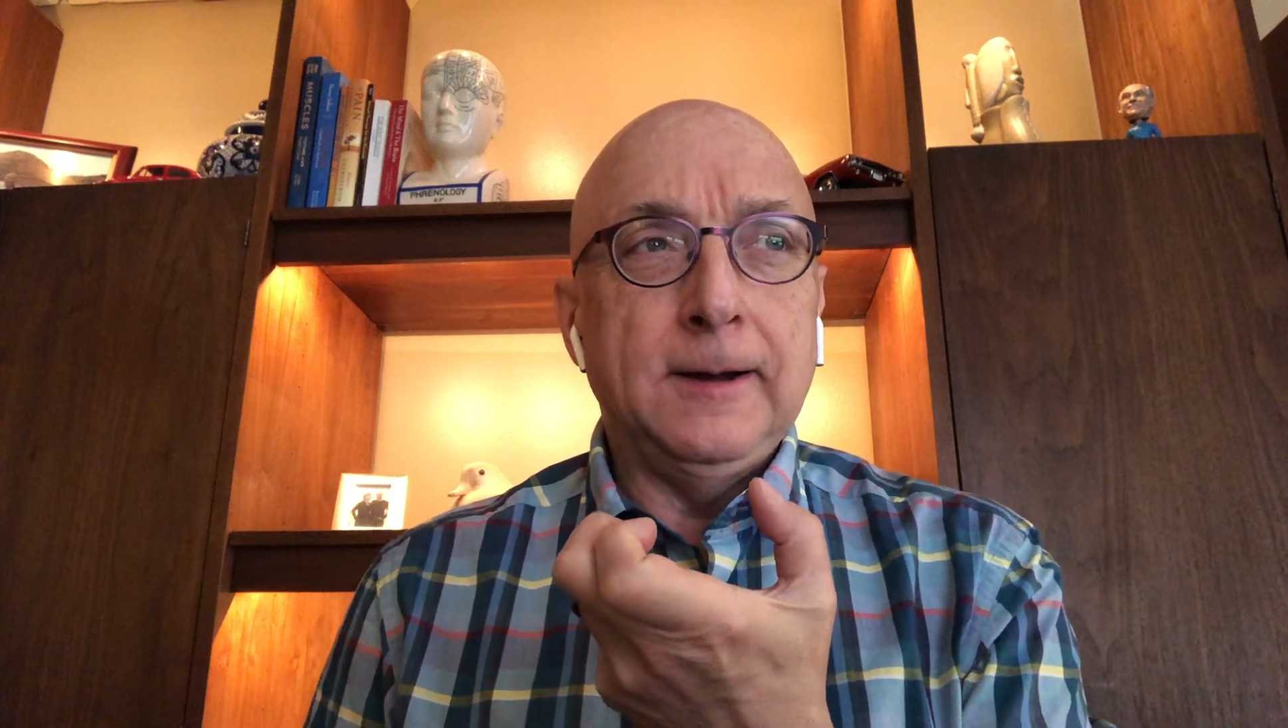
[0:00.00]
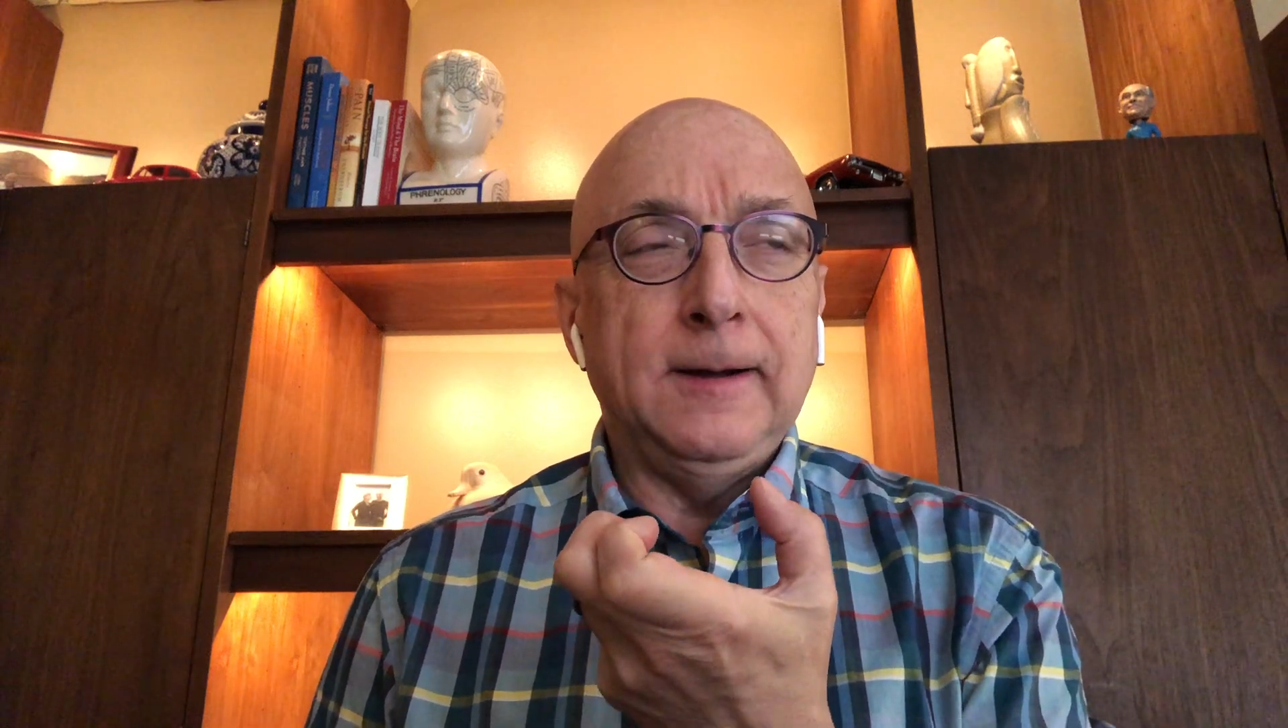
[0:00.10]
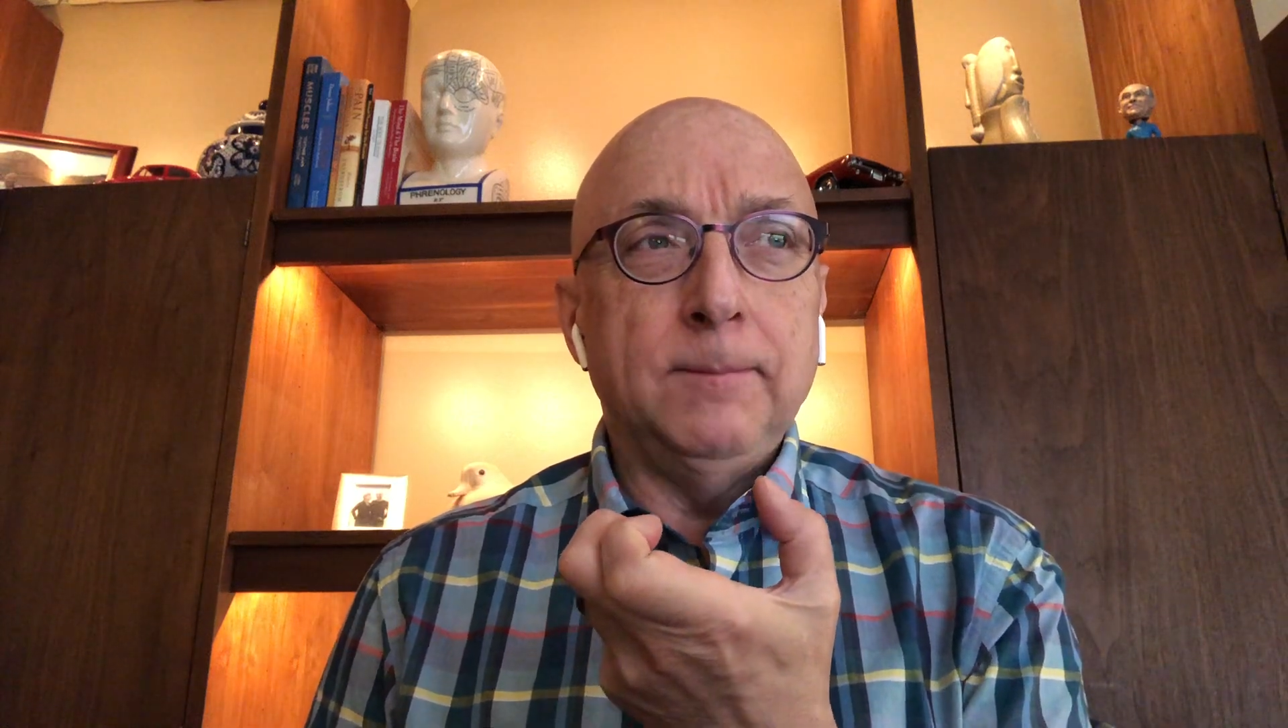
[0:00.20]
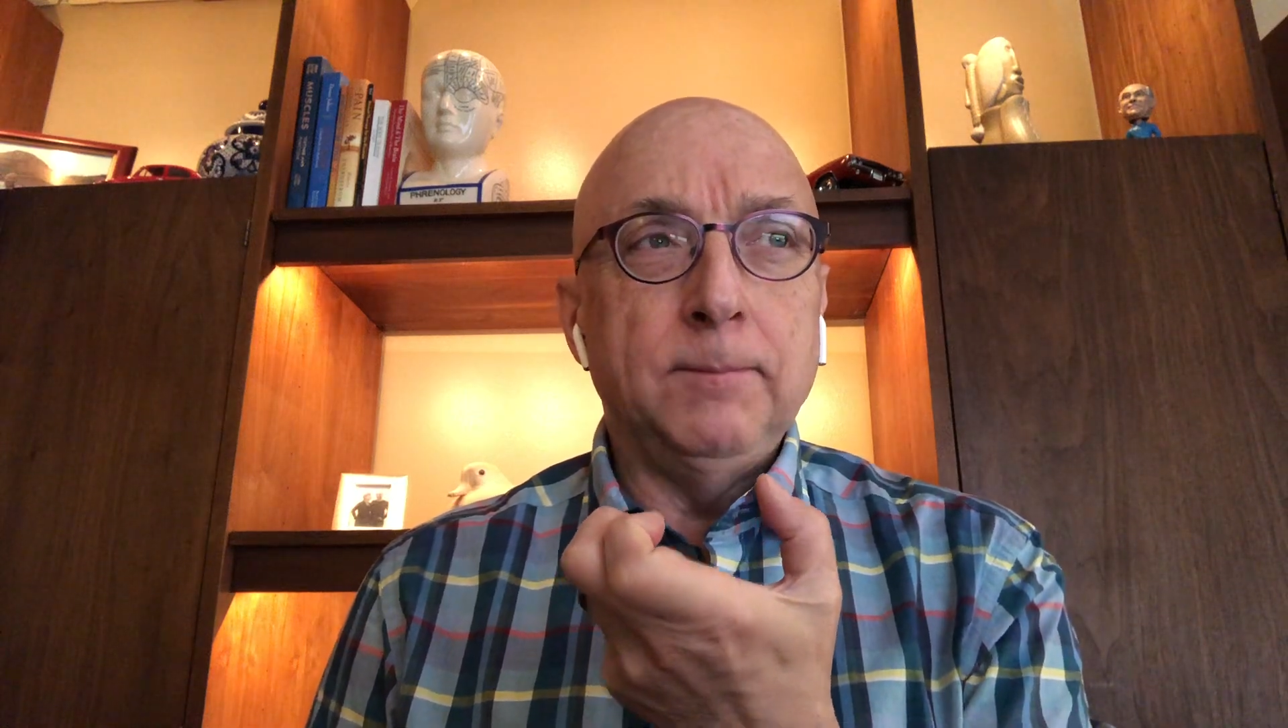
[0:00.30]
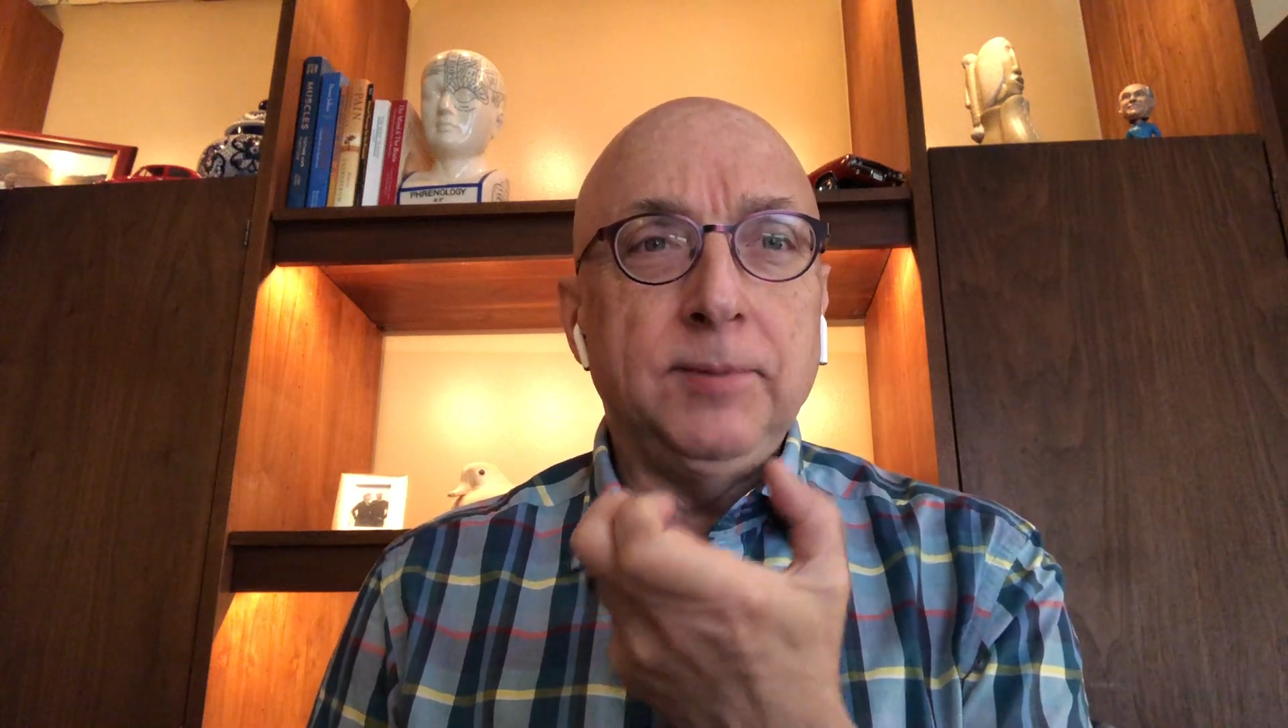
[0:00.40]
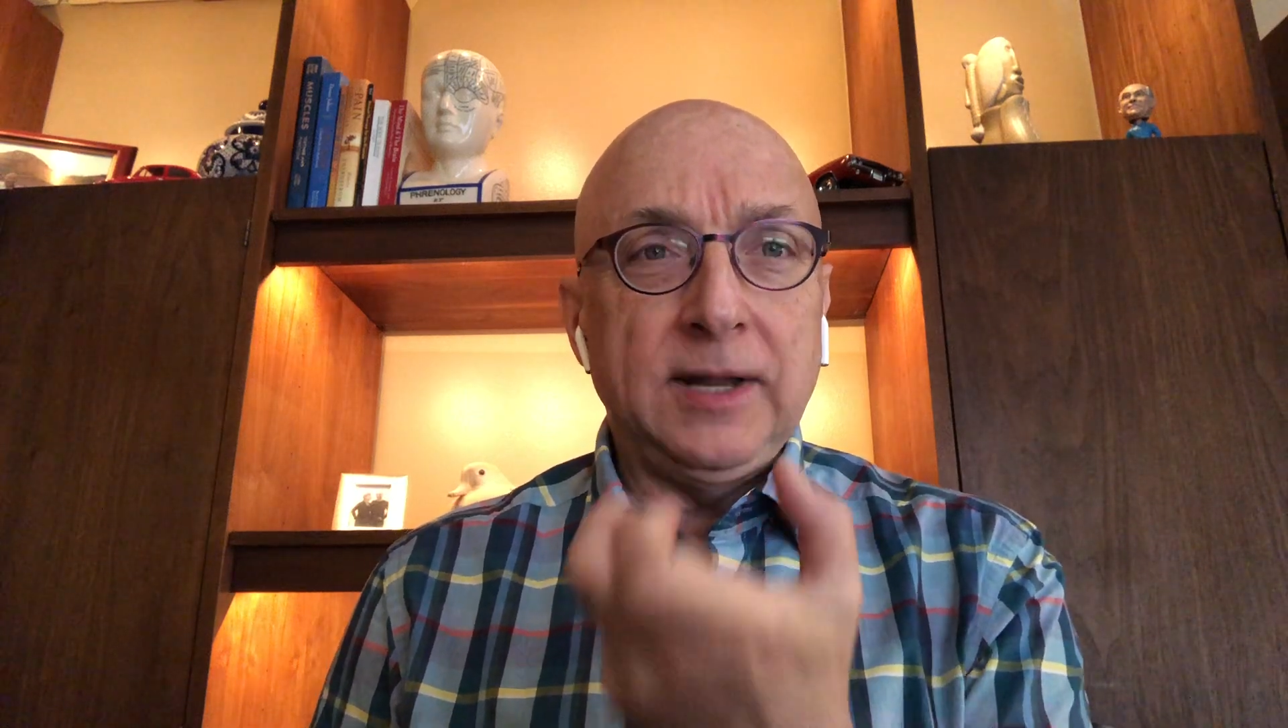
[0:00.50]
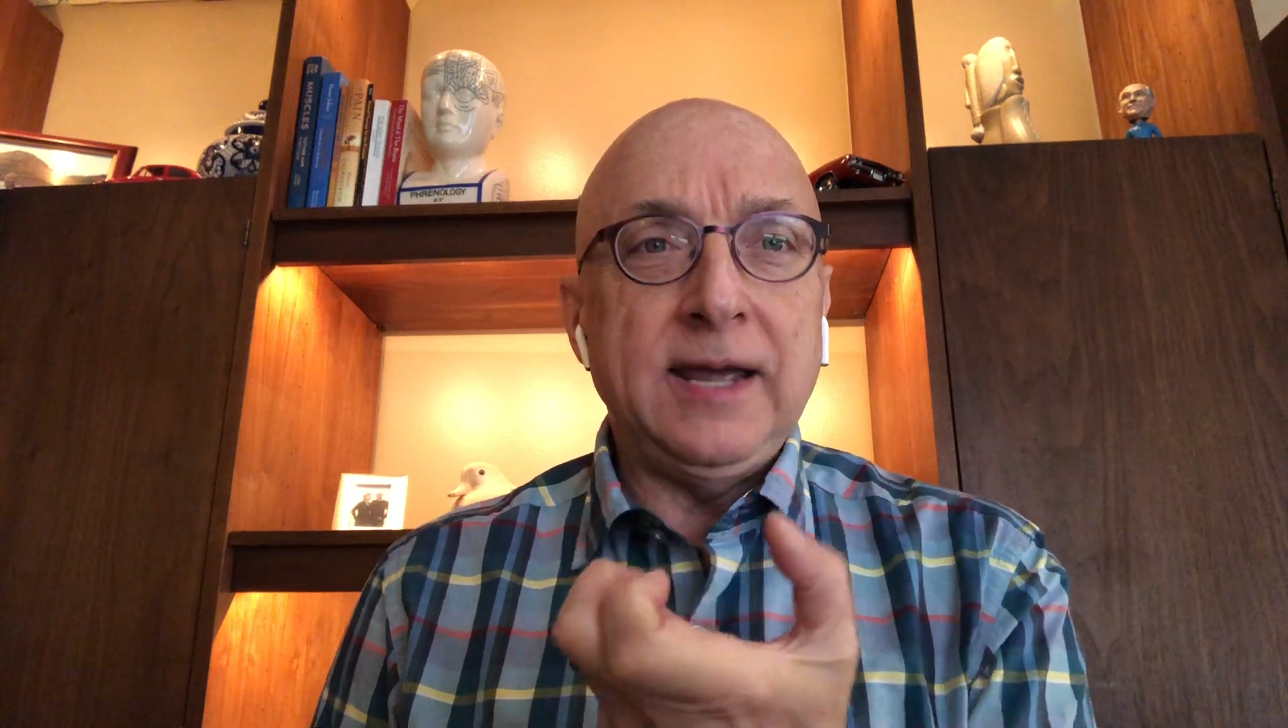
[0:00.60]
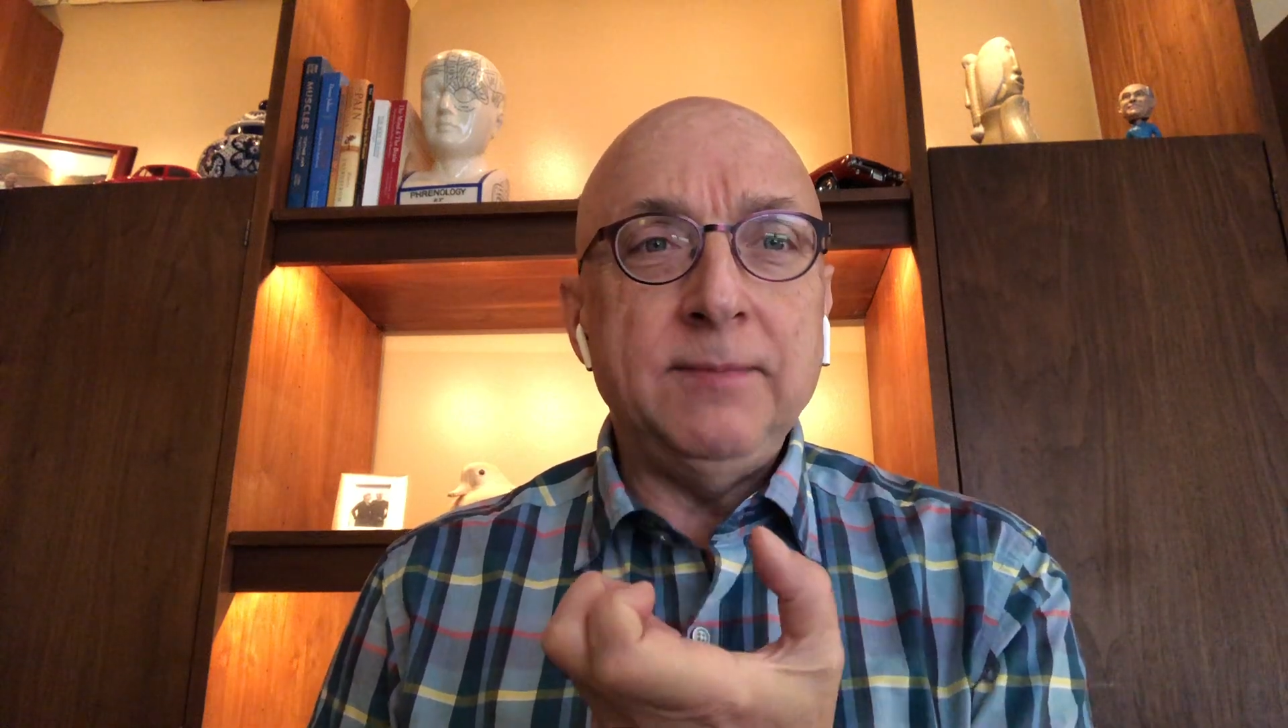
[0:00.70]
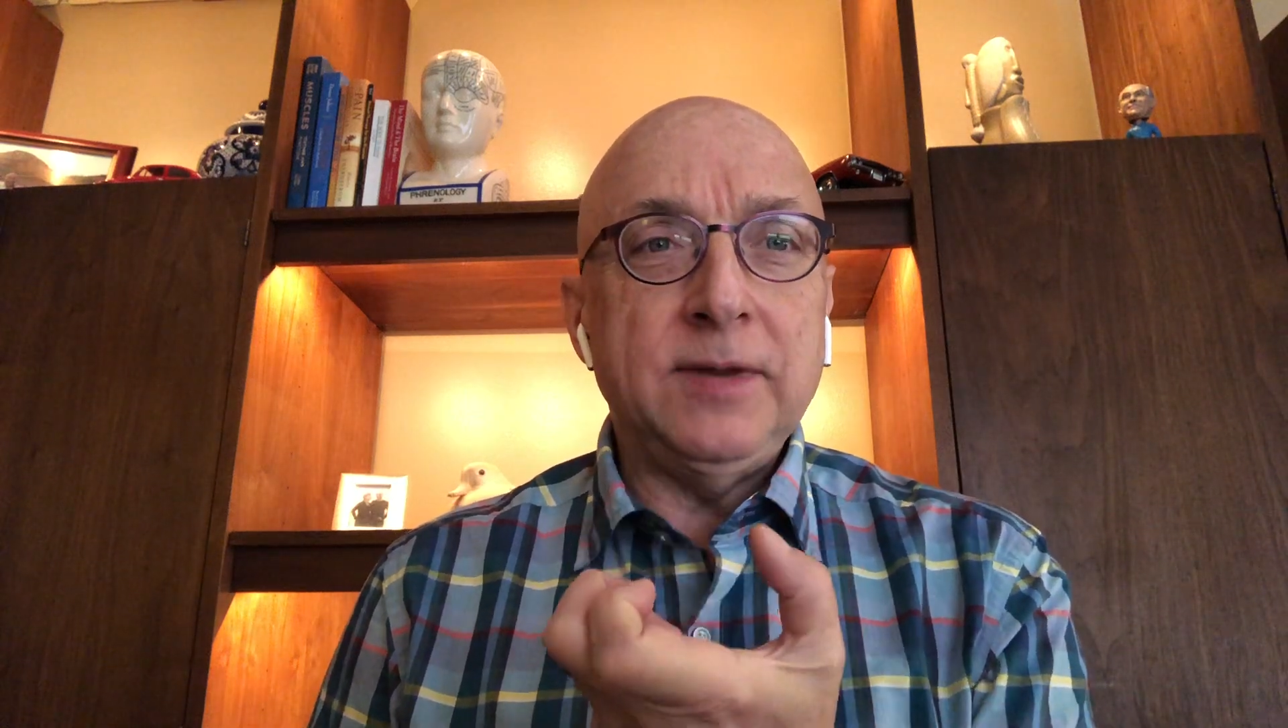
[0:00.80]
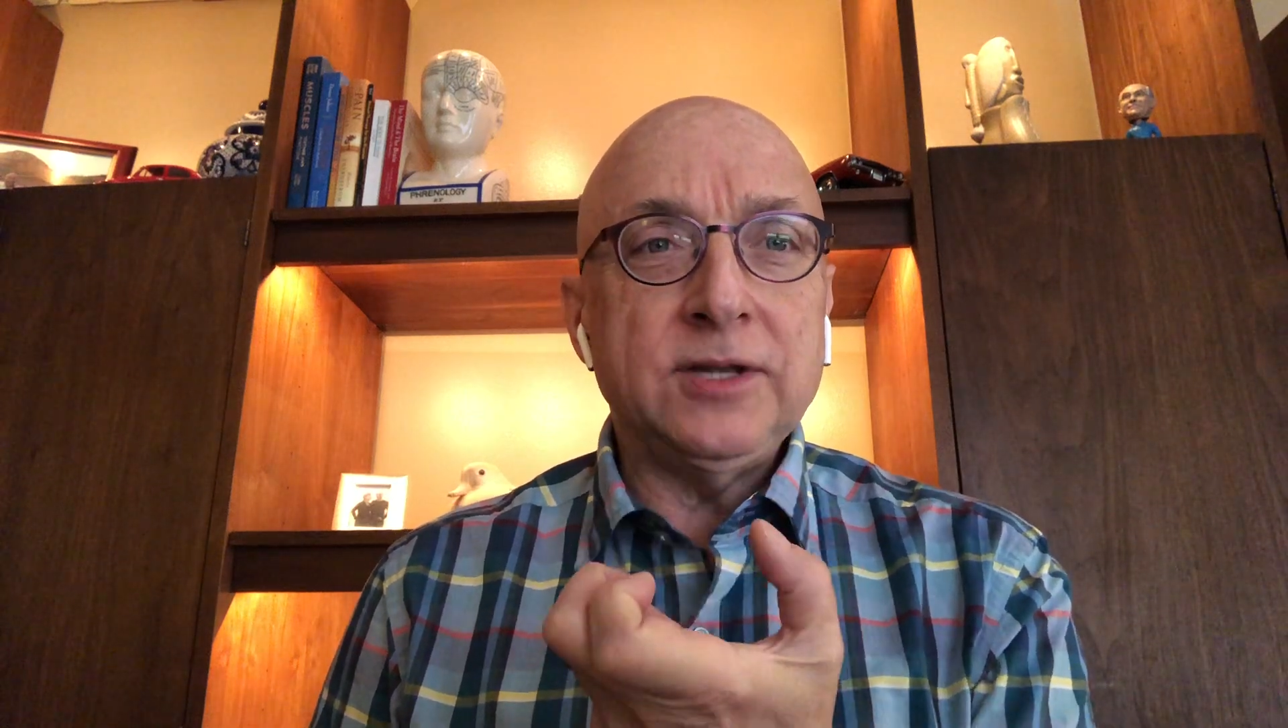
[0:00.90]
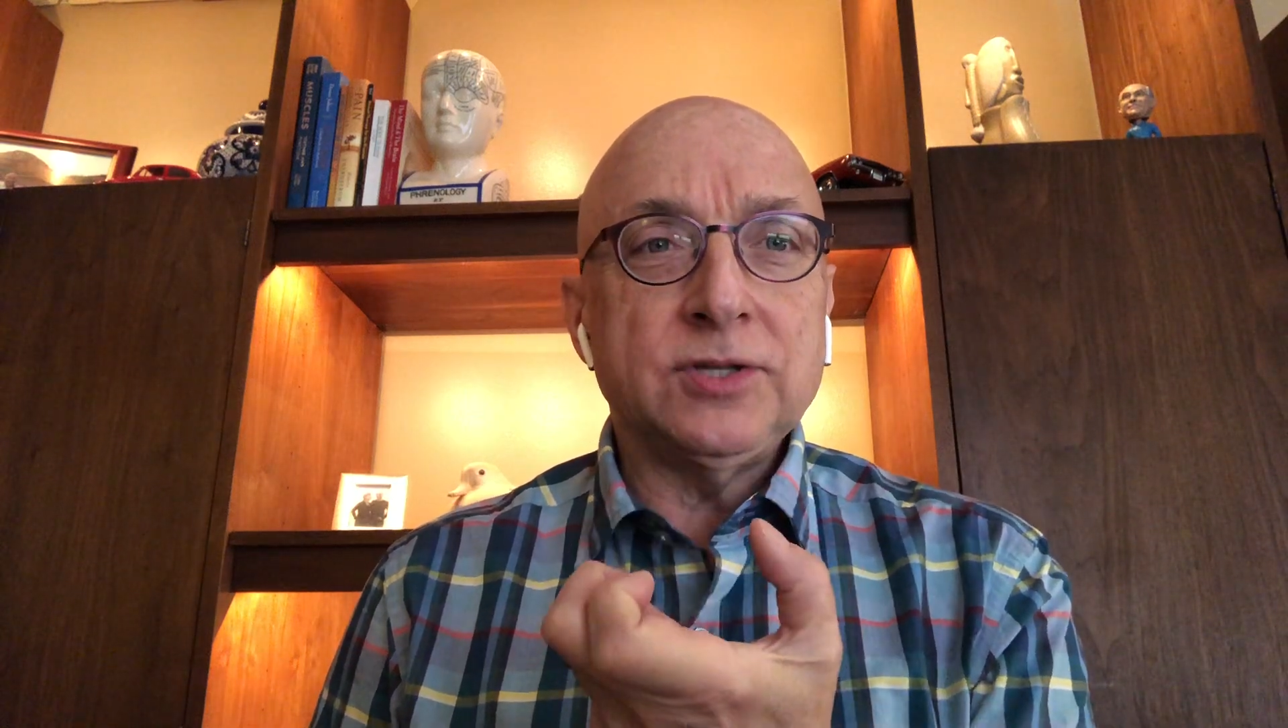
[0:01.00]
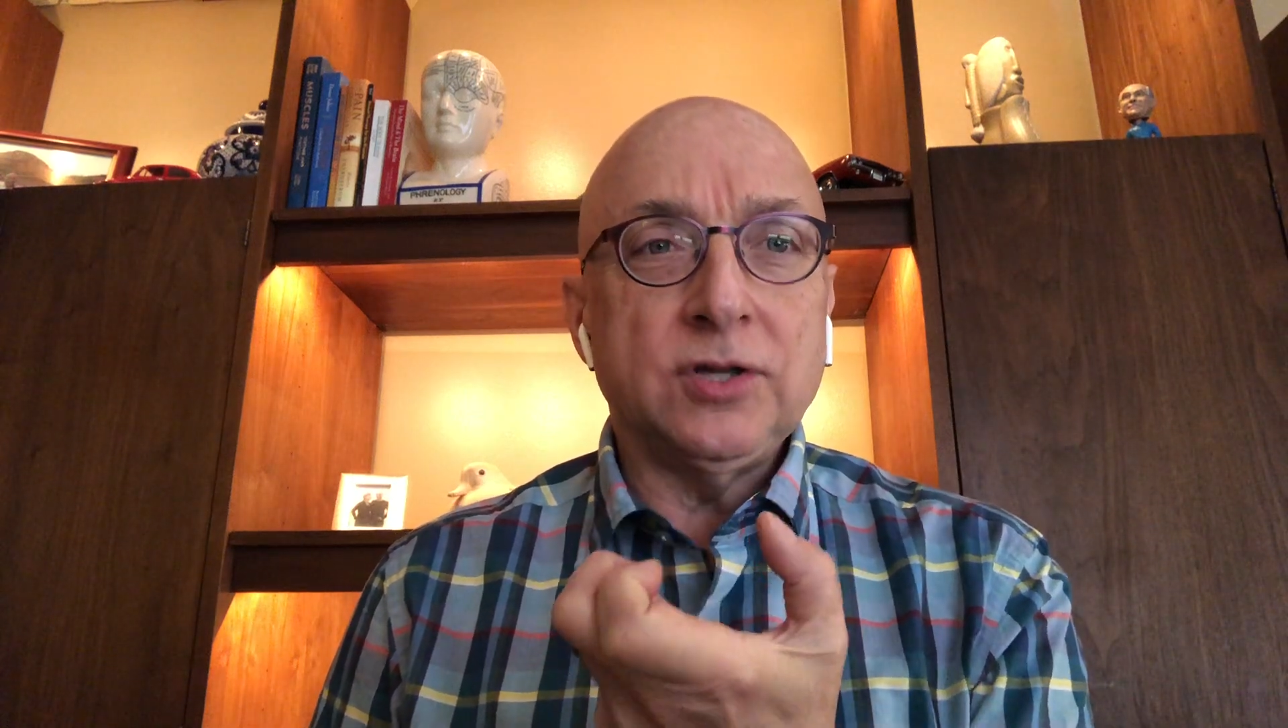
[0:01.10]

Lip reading: blamed as